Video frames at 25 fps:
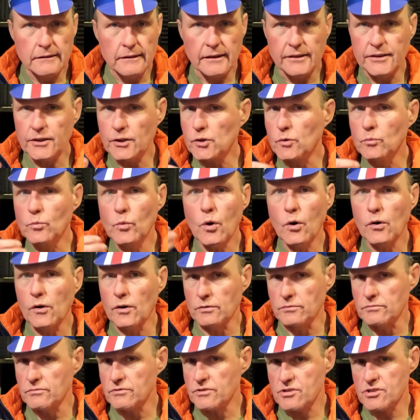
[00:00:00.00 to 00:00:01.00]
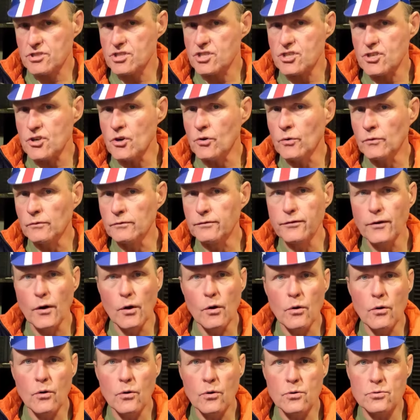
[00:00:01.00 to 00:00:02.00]
You can walk on stone
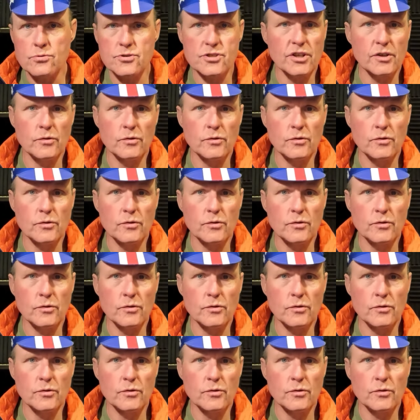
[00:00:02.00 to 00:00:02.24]
floors,